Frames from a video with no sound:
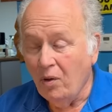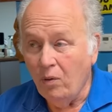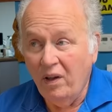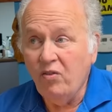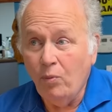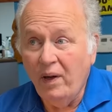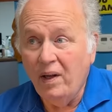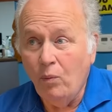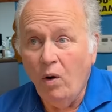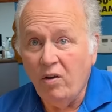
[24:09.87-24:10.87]
Well, that's the way they
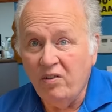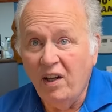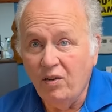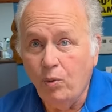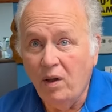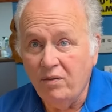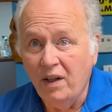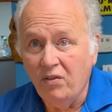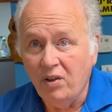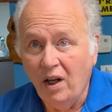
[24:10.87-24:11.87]
were 10, 12
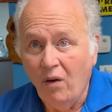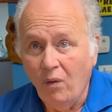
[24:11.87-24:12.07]
years ago.